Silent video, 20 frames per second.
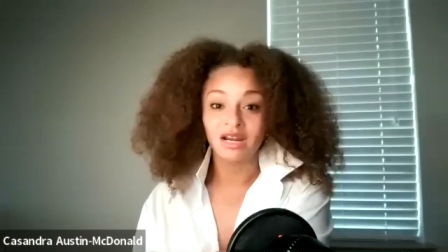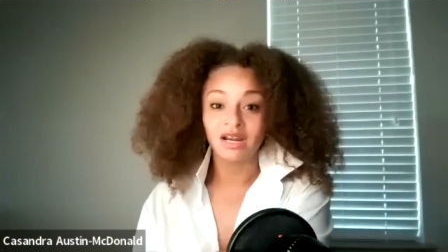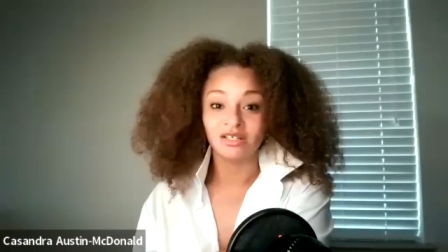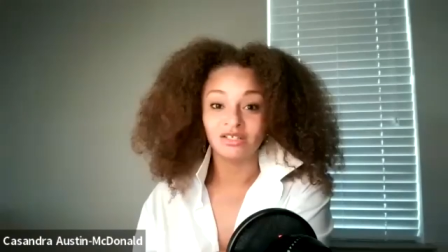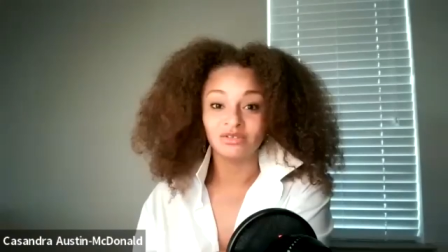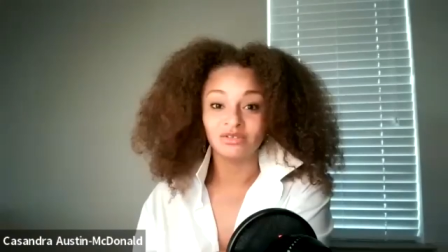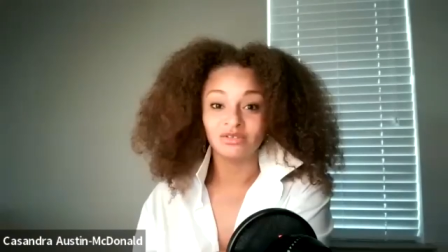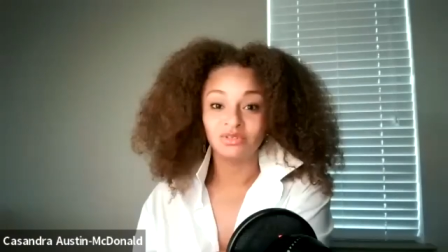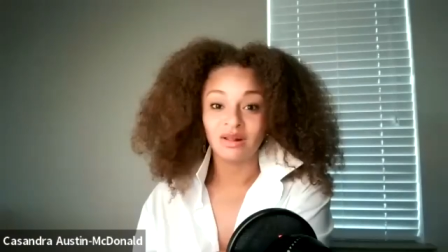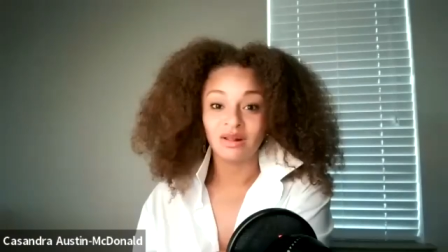try
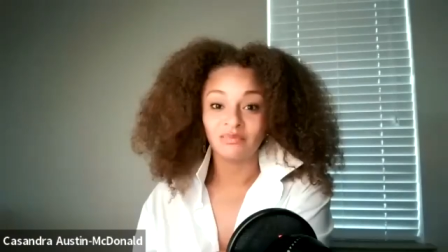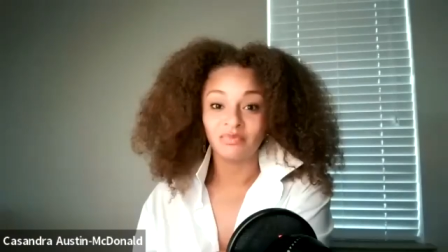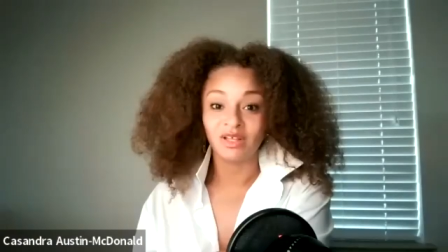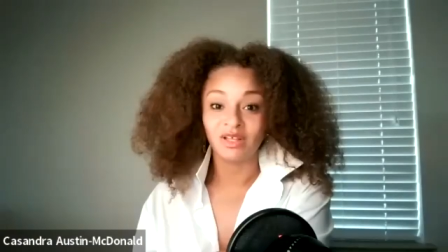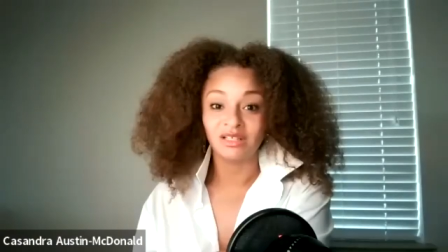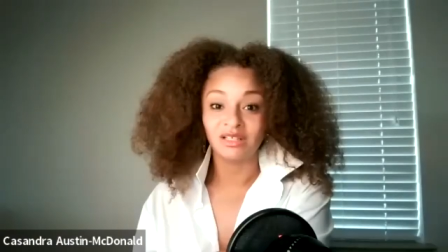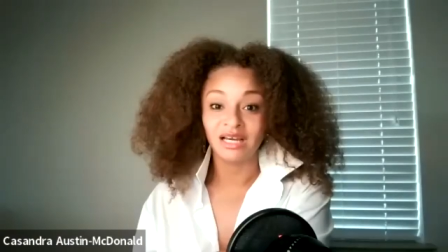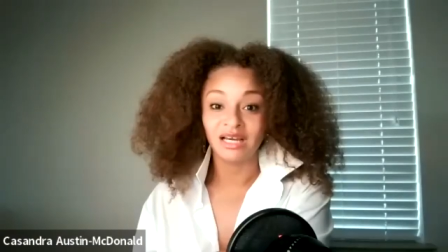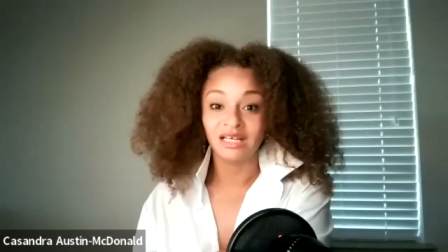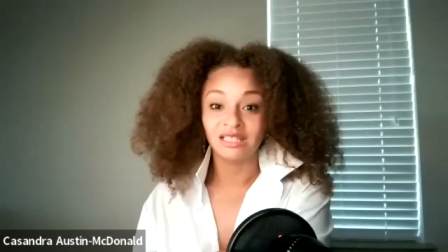to do
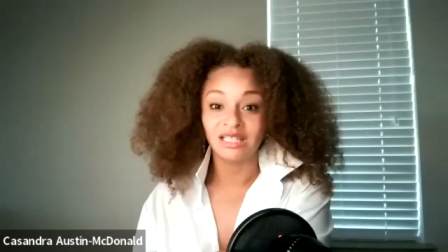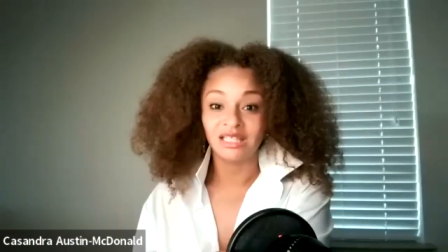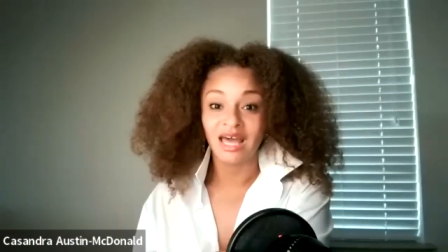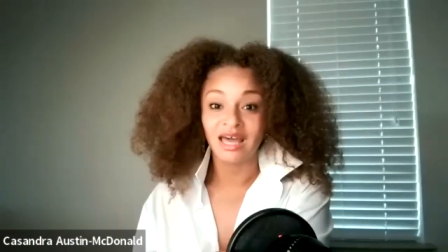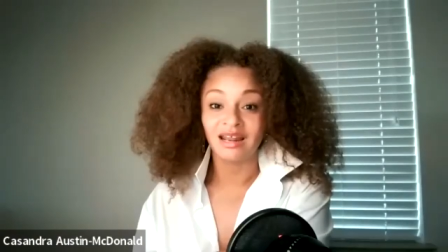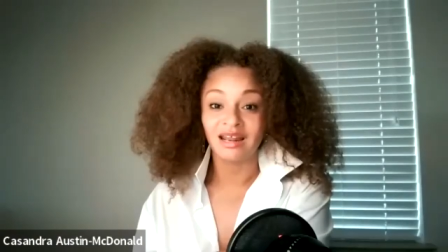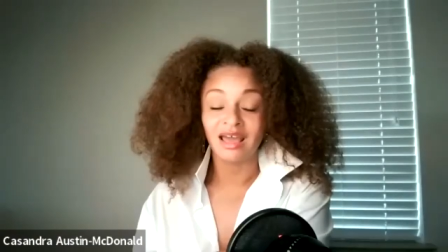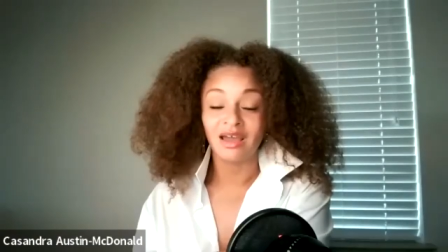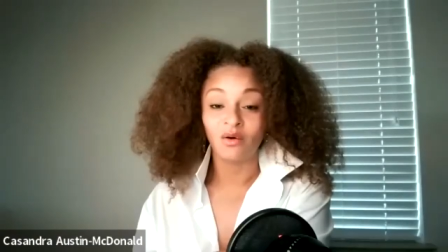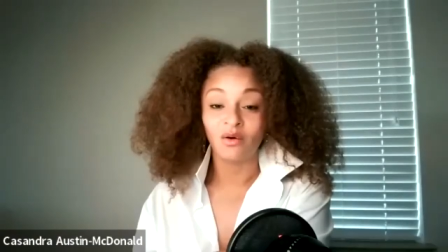something like
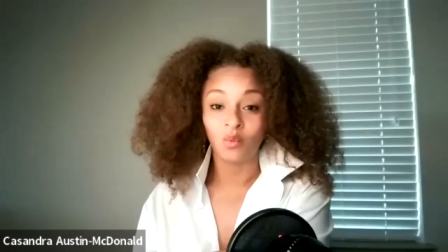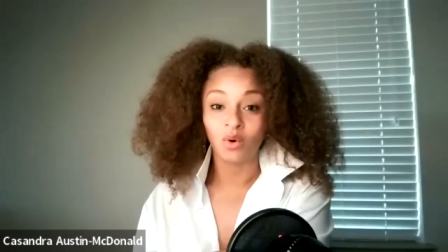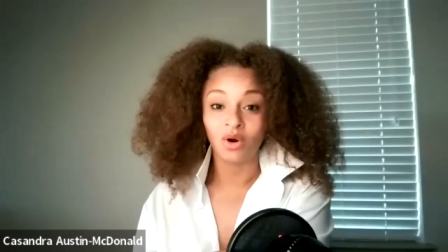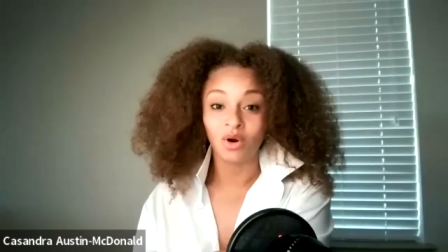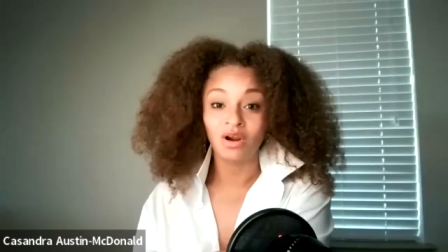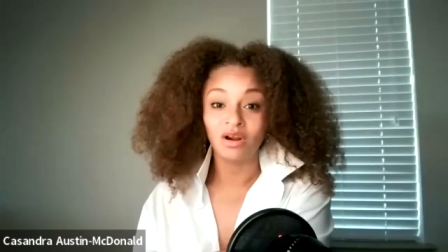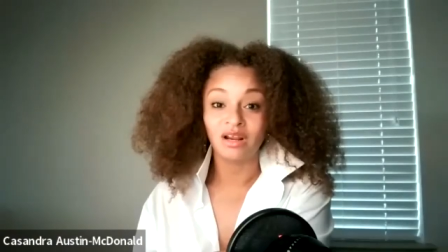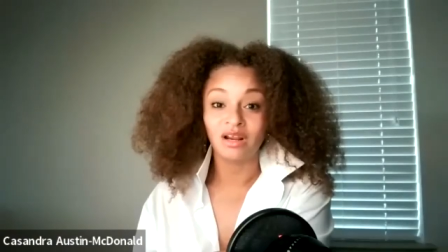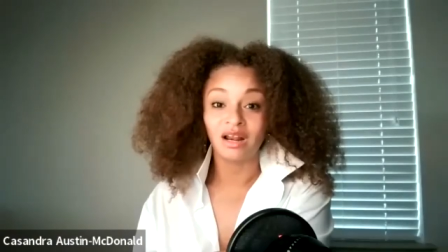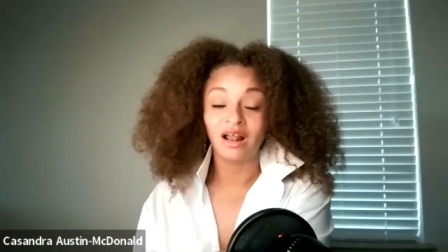that at
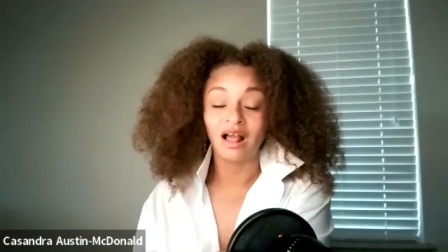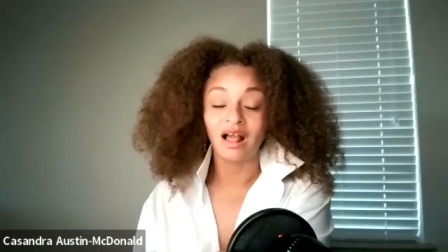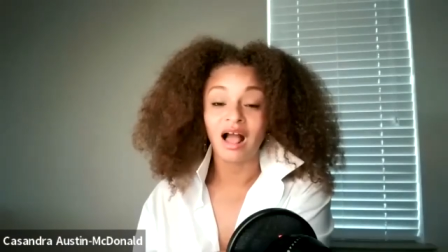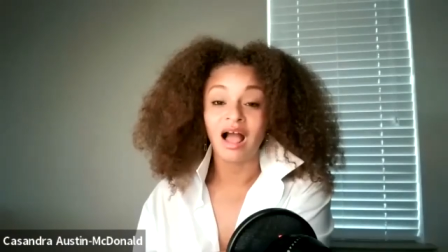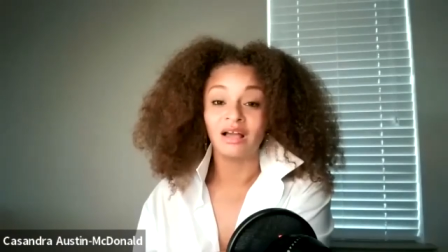work,